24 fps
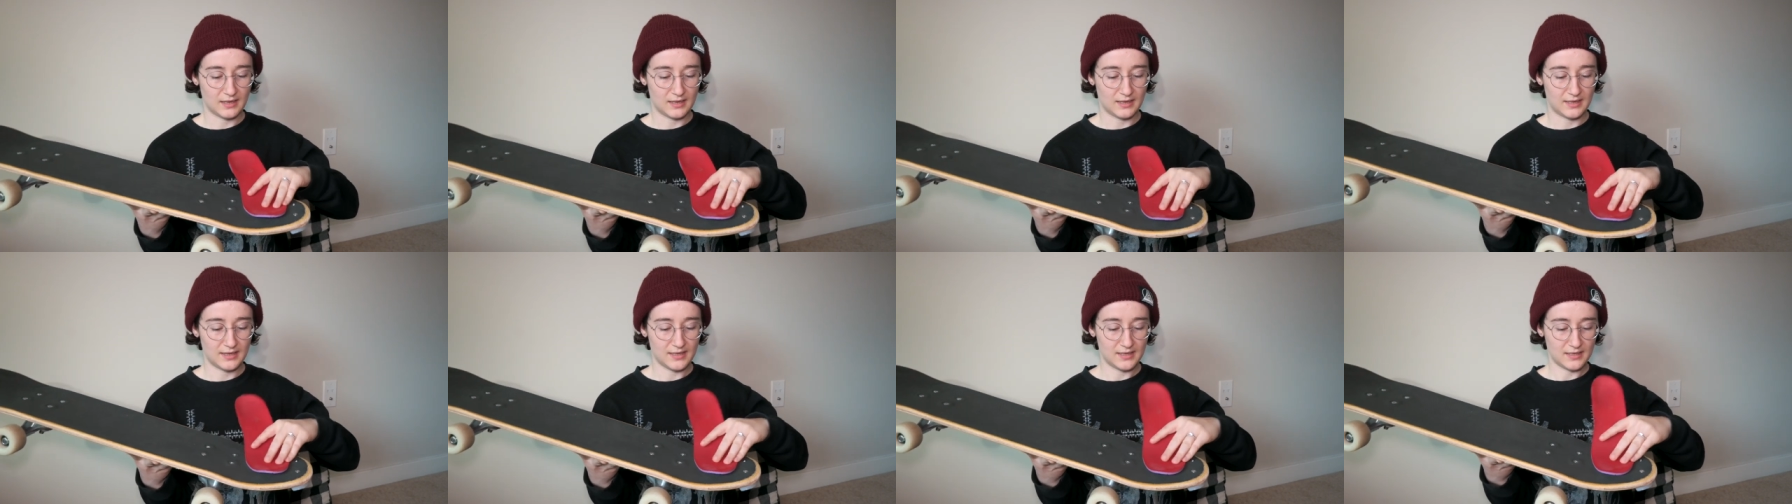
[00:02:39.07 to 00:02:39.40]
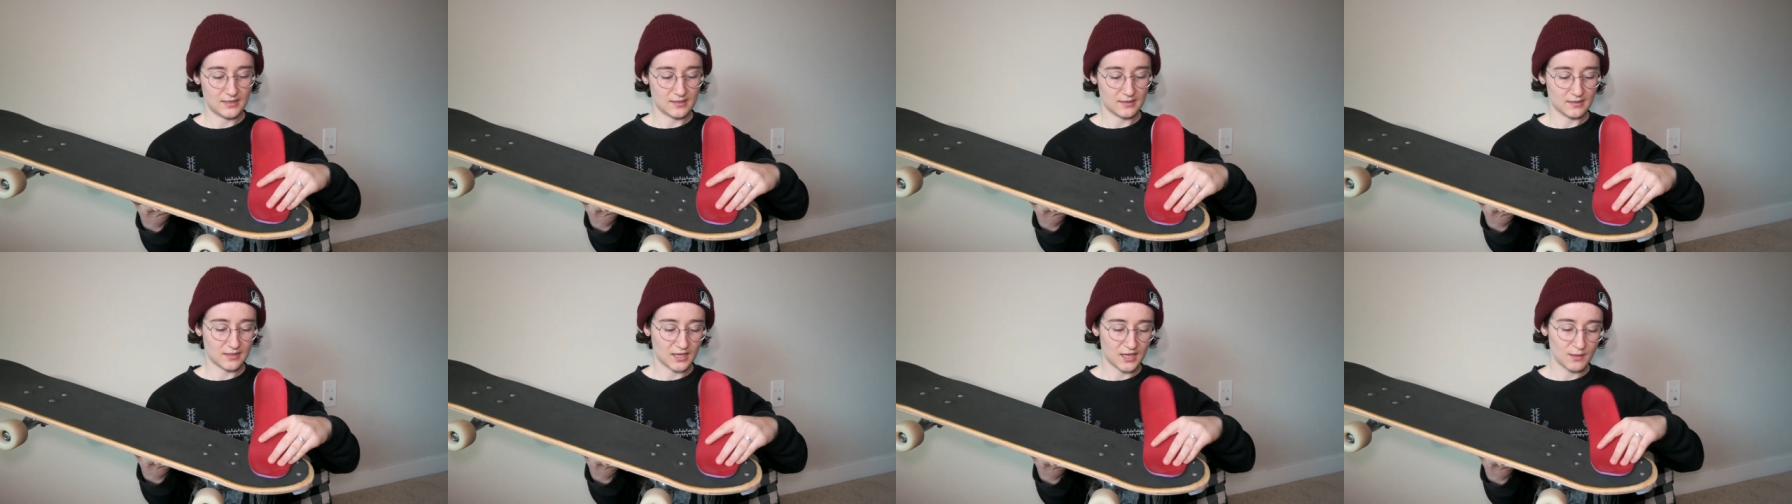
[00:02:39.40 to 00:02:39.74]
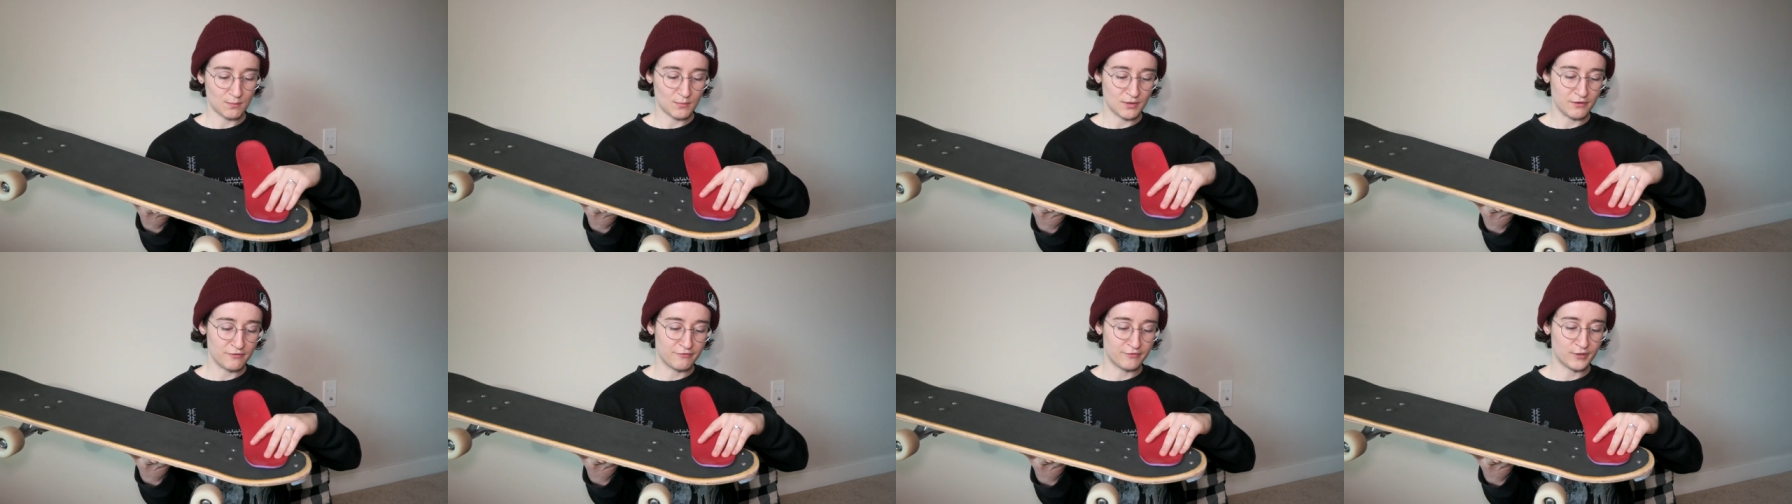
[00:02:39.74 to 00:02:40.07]
and
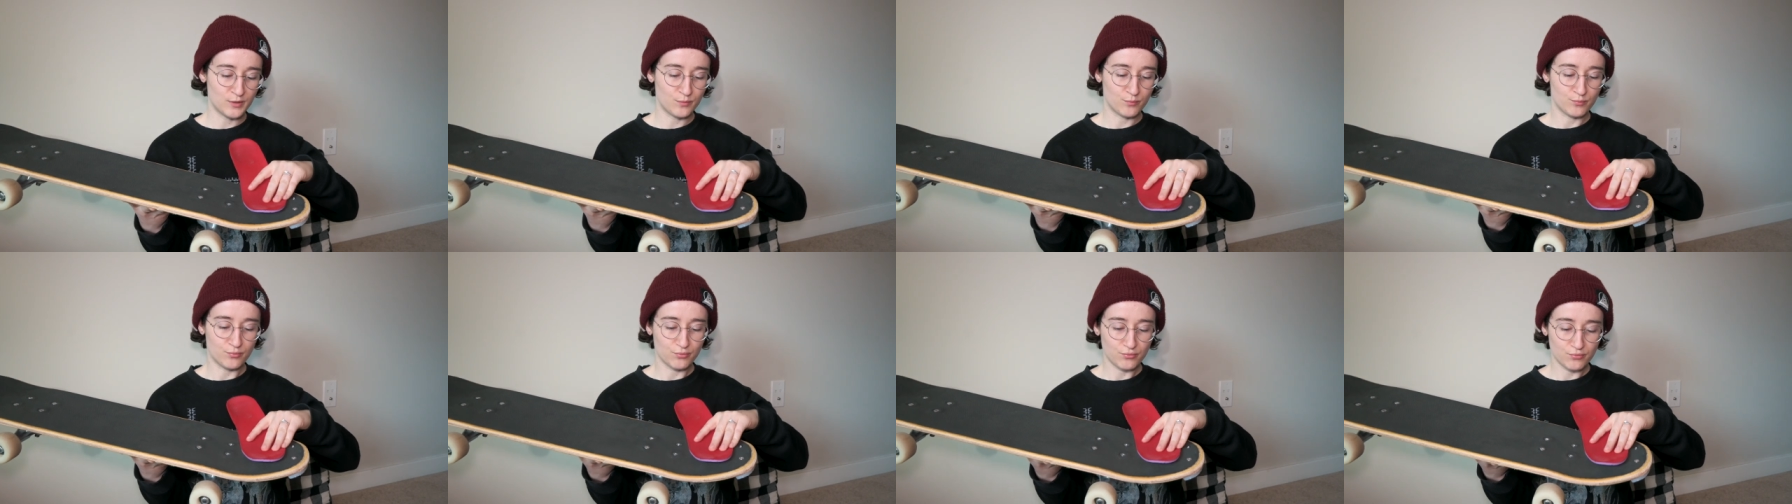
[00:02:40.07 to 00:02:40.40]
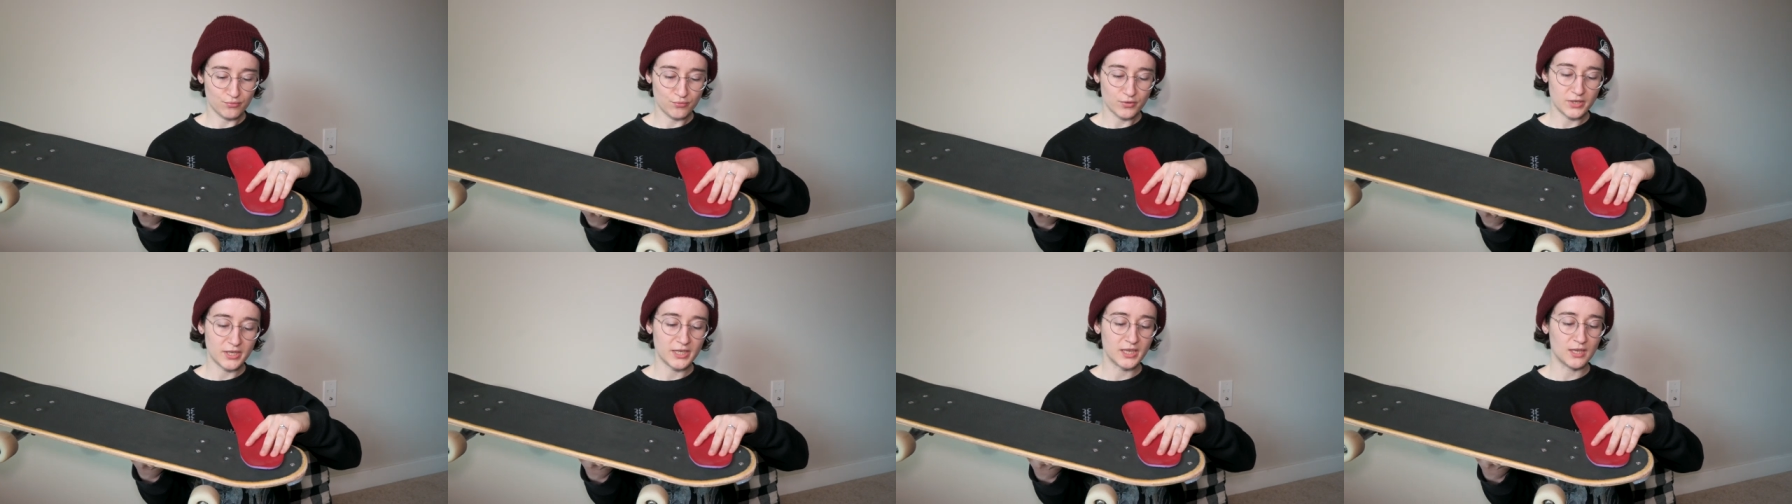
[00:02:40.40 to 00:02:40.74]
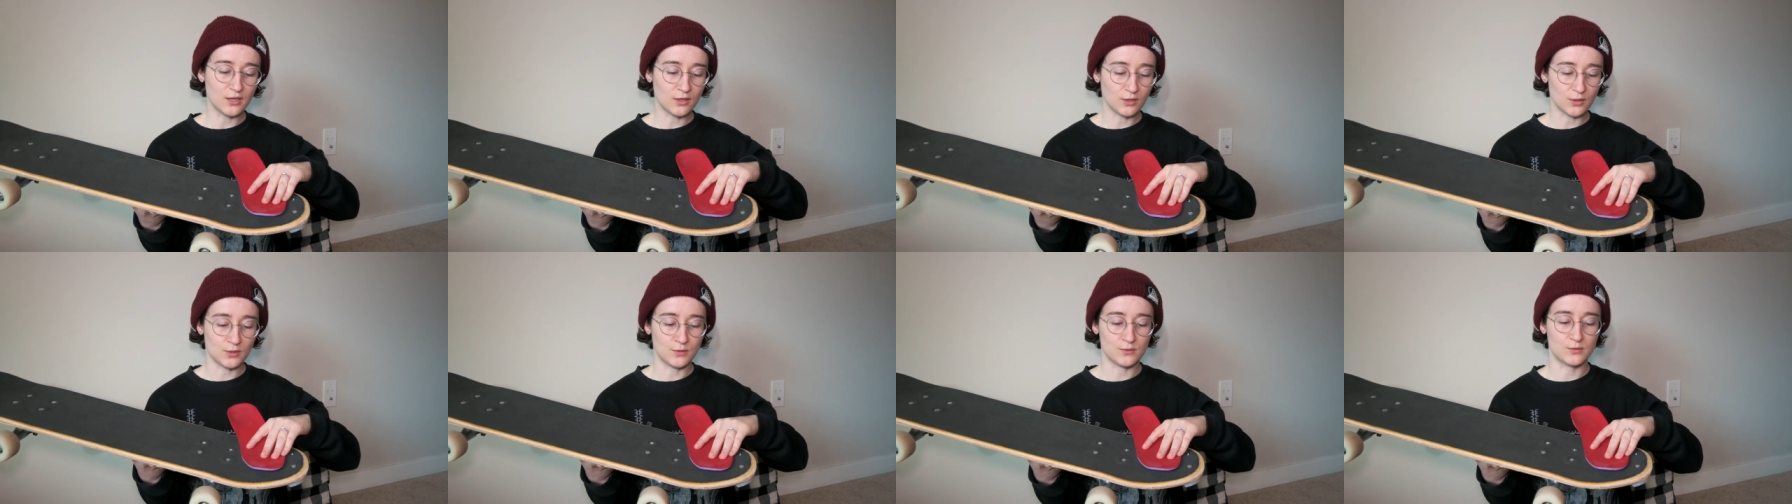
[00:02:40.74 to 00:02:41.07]
keep my foot pretty
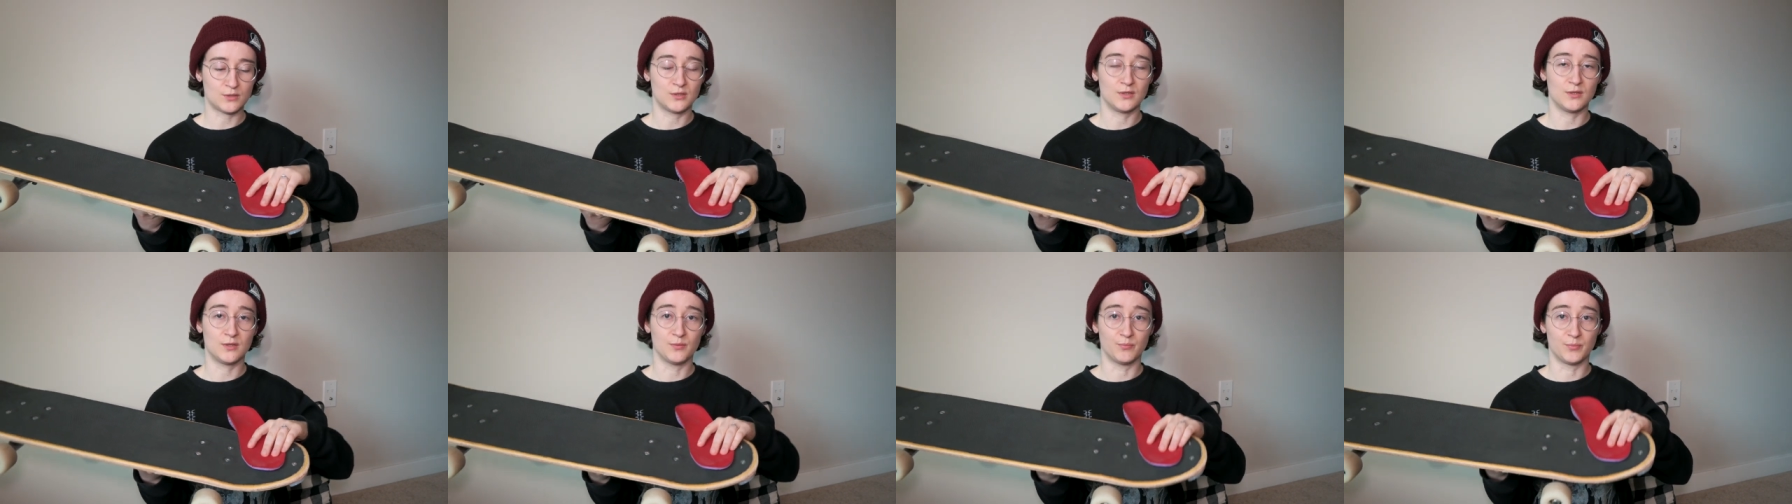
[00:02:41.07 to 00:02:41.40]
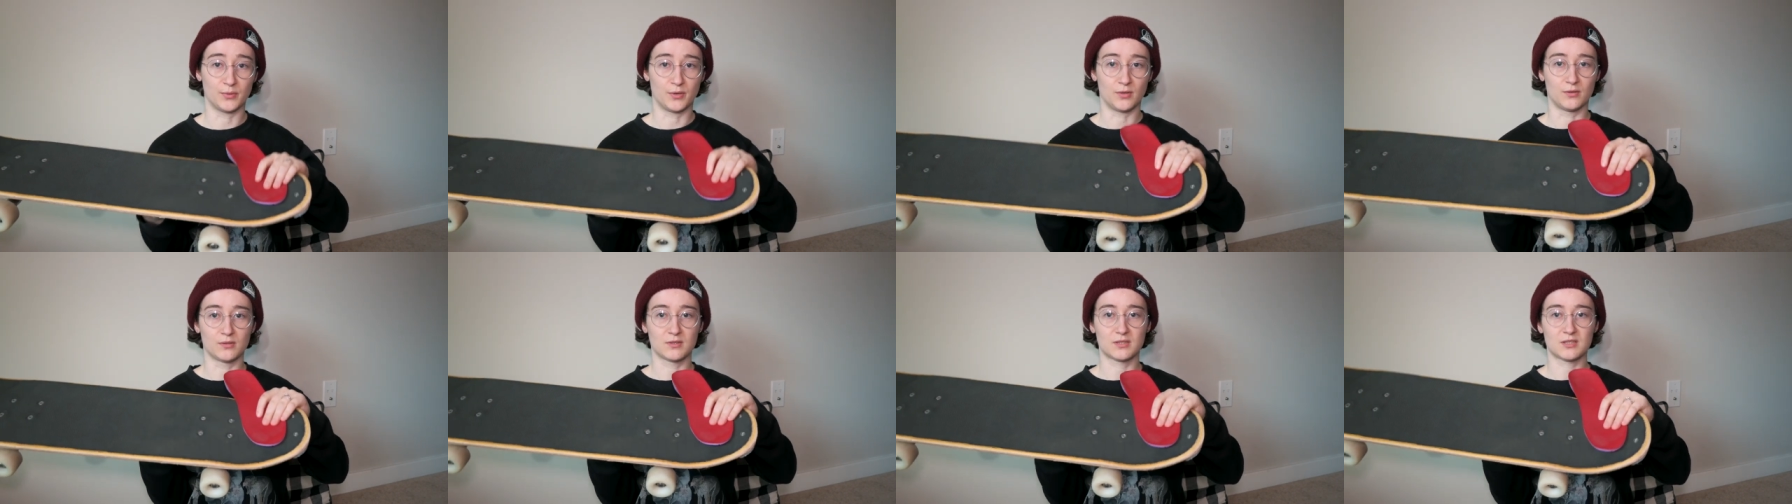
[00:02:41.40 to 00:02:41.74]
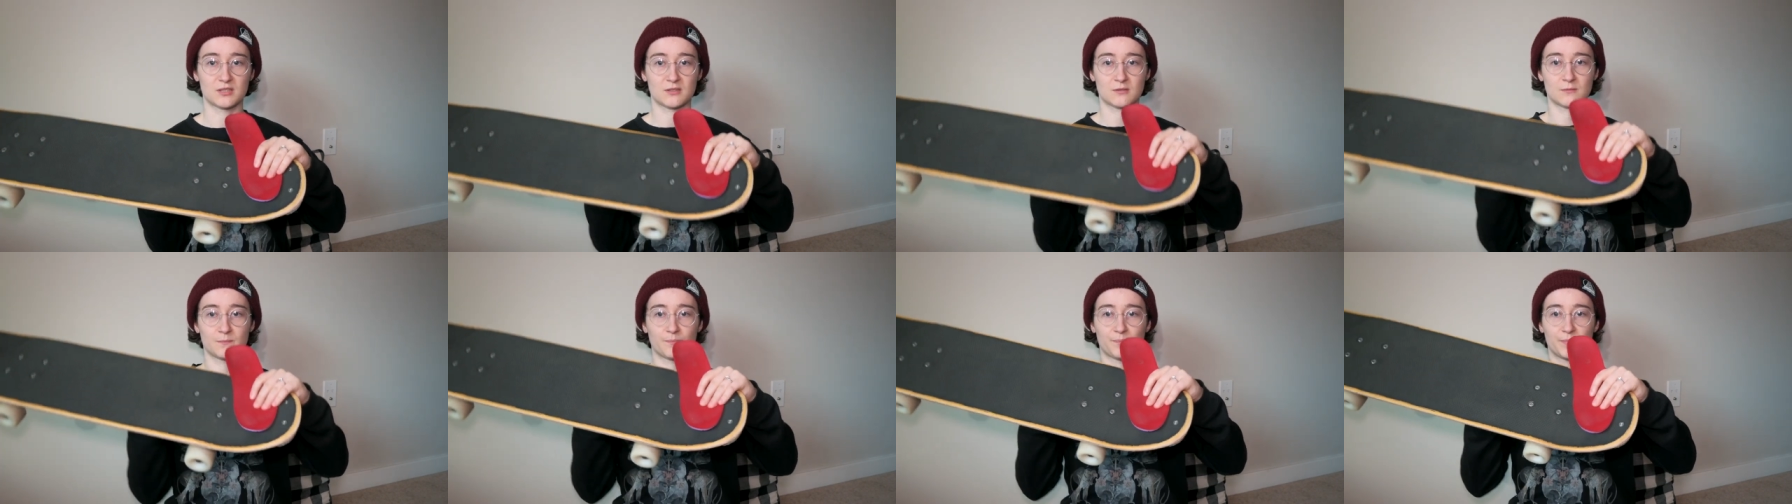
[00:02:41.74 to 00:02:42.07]
close to the
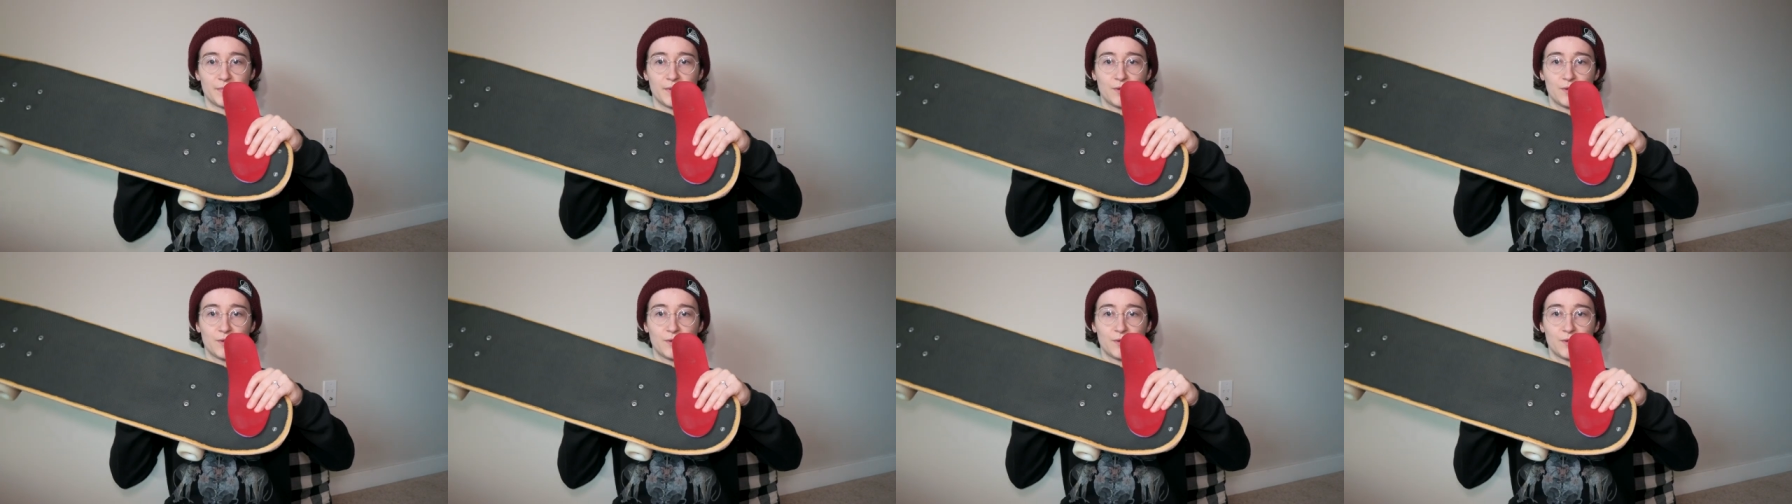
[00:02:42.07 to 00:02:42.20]
bolts,